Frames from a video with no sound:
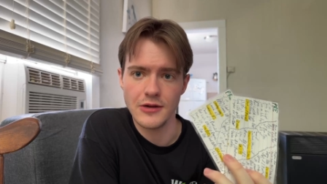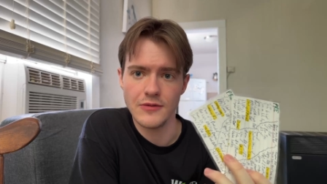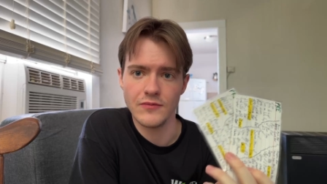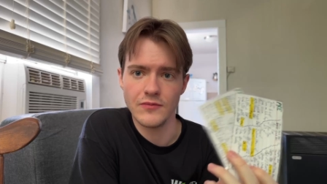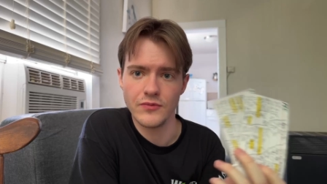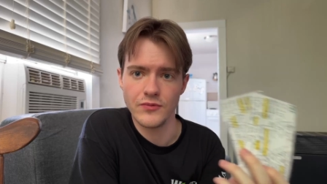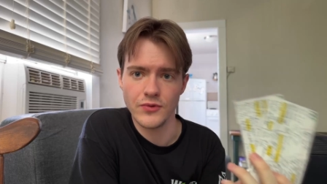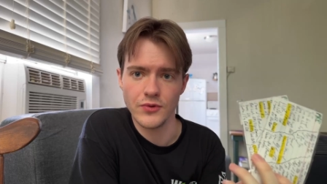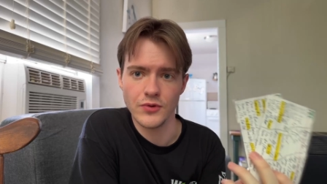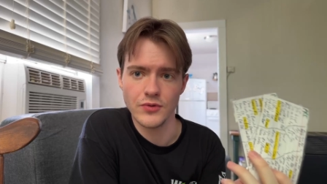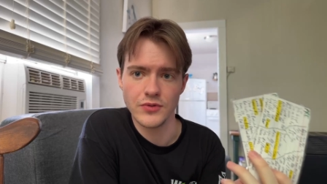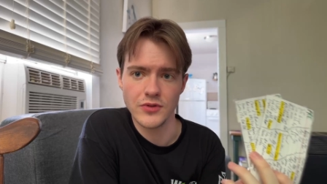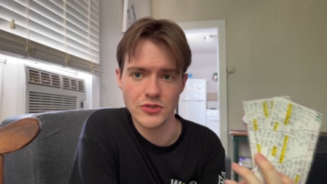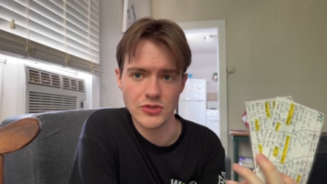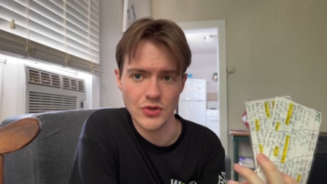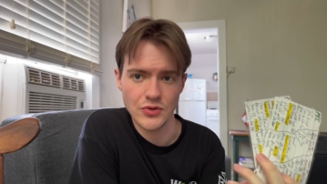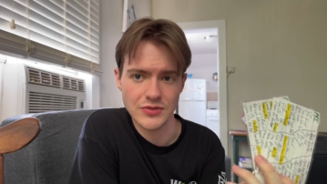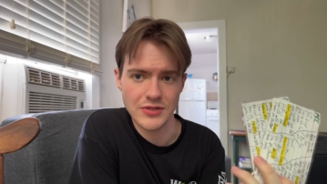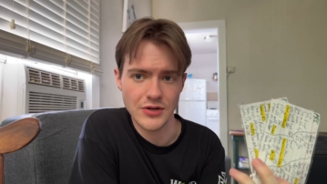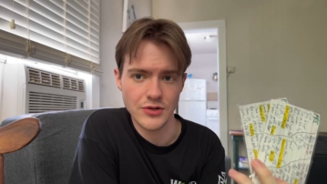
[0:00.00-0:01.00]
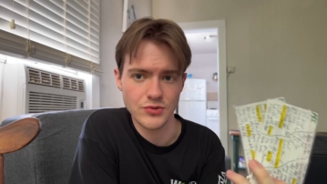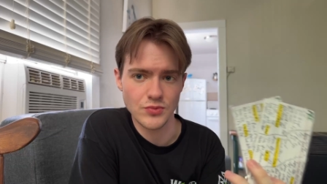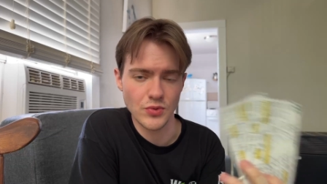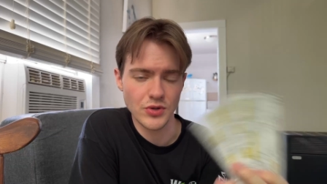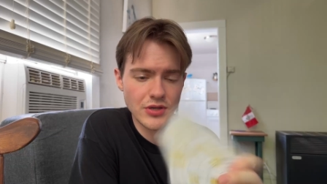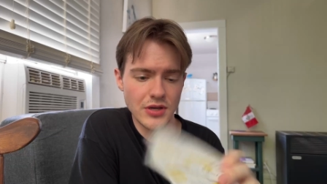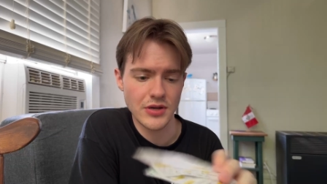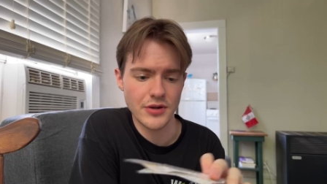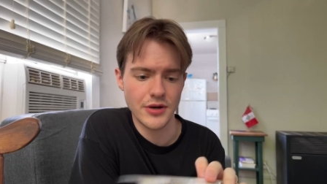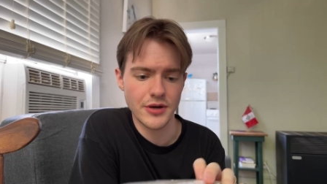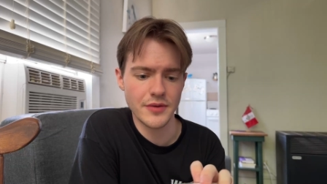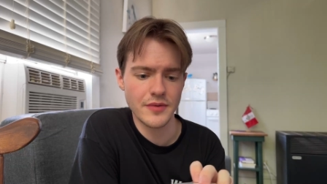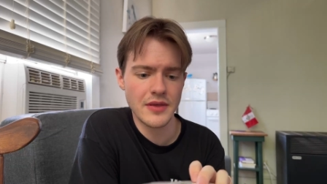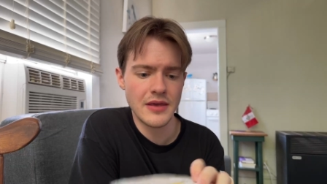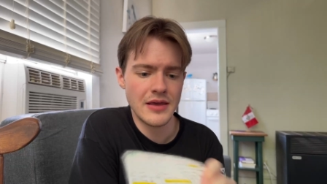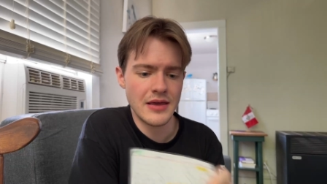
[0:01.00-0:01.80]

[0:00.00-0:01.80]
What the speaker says: for the shows that I was working on.